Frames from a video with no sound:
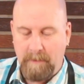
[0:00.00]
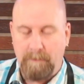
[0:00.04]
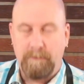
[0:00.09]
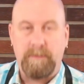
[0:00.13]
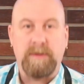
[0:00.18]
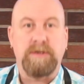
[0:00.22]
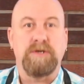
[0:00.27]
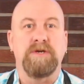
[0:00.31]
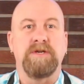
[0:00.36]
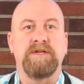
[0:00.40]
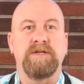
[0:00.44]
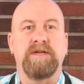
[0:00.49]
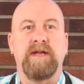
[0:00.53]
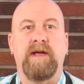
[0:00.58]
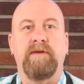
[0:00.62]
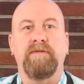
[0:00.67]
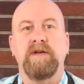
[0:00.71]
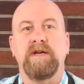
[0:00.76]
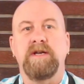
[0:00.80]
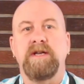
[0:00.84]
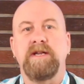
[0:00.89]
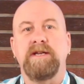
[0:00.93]
But you can
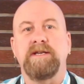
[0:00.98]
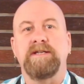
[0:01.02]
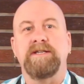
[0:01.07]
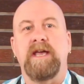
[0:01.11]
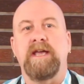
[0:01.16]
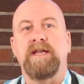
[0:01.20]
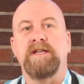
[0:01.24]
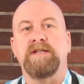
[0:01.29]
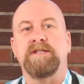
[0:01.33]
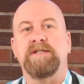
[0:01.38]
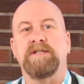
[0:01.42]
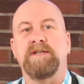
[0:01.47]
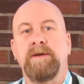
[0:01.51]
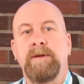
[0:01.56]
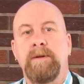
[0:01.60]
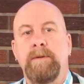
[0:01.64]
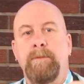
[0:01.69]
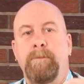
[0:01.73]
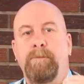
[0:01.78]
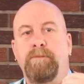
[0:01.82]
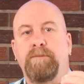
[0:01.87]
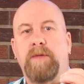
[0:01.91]
definitely taste
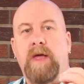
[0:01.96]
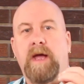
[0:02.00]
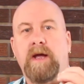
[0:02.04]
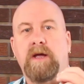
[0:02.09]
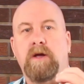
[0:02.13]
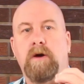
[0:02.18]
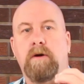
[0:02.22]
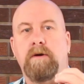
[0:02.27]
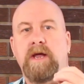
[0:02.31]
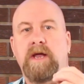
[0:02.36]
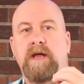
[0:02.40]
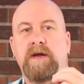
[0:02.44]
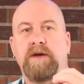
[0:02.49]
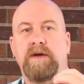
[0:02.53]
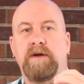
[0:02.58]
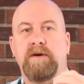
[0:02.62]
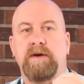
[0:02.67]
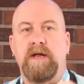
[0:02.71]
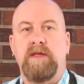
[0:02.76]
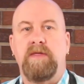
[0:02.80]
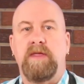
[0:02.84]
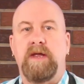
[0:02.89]
that
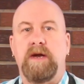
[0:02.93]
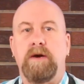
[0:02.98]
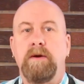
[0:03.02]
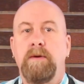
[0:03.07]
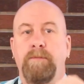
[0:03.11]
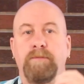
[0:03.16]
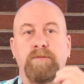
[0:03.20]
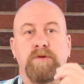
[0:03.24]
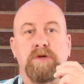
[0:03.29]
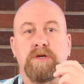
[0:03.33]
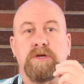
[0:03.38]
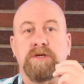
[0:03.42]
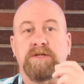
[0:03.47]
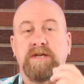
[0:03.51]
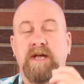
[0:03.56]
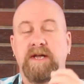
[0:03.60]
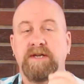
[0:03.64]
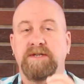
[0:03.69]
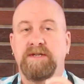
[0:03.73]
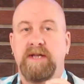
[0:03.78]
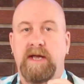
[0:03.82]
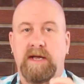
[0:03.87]
coriander in there. You can
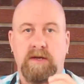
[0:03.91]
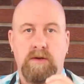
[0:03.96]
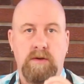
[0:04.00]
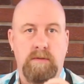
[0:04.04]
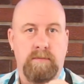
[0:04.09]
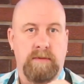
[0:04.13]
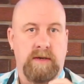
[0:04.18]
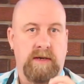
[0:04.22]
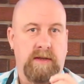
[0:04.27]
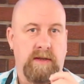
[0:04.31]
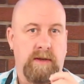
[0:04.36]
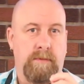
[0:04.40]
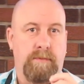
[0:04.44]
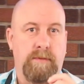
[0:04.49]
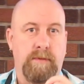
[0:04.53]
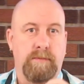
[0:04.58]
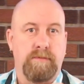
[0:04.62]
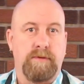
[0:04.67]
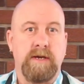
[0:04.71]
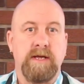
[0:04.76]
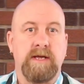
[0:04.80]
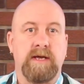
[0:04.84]
taste that cumin and the
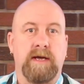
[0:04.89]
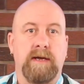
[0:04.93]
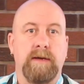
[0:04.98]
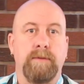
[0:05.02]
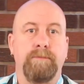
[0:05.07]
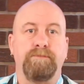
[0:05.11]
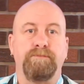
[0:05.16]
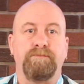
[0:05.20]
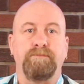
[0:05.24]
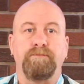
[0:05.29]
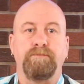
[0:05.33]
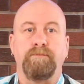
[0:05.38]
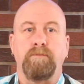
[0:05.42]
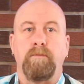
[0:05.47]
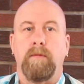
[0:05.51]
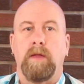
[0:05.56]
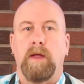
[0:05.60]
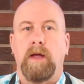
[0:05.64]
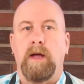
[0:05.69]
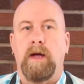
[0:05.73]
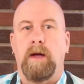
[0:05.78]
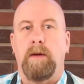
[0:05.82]
paprika.
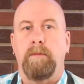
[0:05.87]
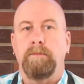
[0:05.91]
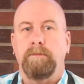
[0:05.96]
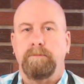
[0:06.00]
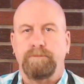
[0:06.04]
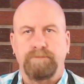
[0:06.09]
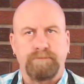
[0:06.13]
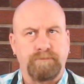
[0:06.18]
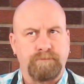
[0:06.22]
And